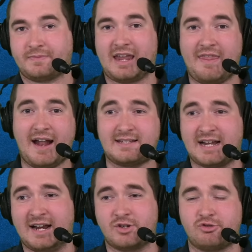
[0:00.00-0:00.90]
And that's
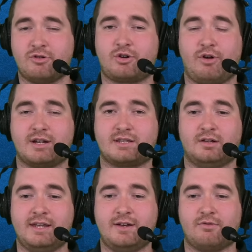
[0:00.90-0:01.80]
kind of true across the
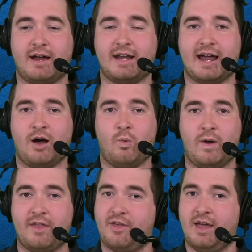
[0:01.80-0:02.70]
league right now
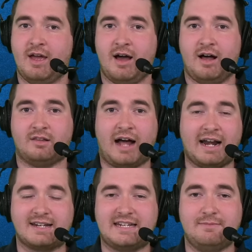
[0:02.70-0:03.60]
with a lot
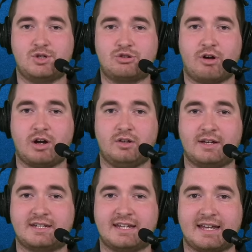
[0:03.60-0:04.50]
of teams
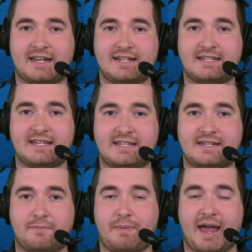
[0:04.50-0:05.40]
struggling to get
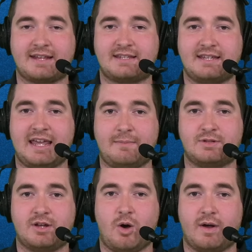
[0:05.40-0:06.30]
consistent passing games
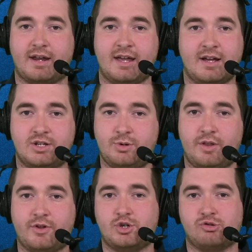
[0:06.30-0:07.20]
going due to
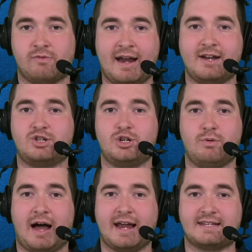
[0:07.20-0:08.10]
the dreaded too
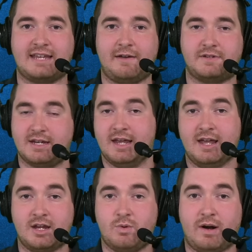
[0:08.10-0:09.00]
high safety.
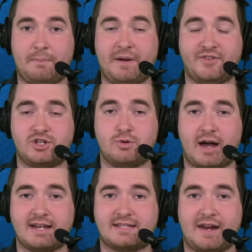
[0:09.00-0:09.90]
You want to beat the too
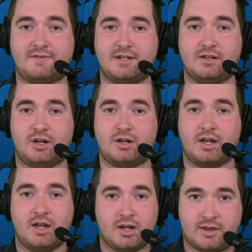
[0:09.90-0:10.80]
high safety look?
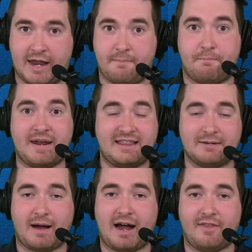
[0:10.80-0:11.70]
Then beat
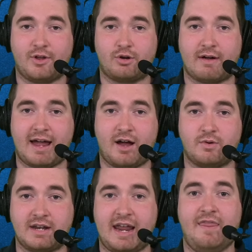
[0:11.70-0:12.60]
them on the
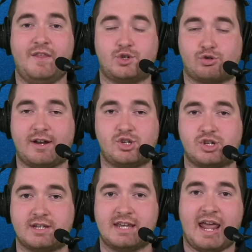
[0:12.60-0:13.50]
ground in the
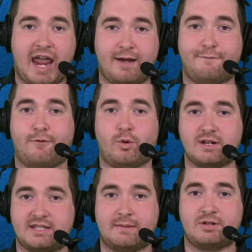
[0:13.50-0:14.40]
trenches and
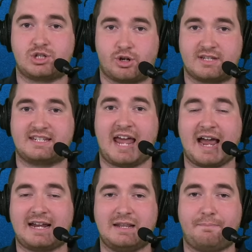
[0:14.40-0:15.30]
force them to start
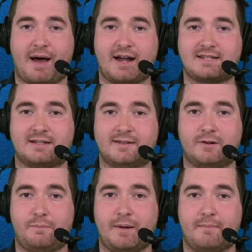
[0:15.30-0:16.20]
stacking the box a
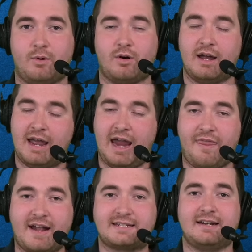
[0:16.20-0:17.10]
little bit more. And
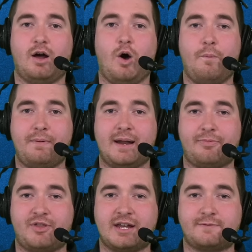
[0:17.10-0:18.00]
that's going to open up
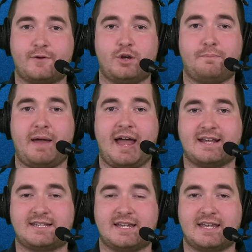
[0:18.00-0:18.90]
things for your
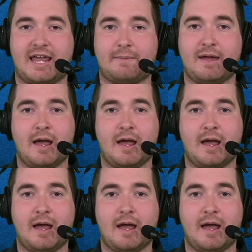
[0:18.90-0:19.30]
passing game.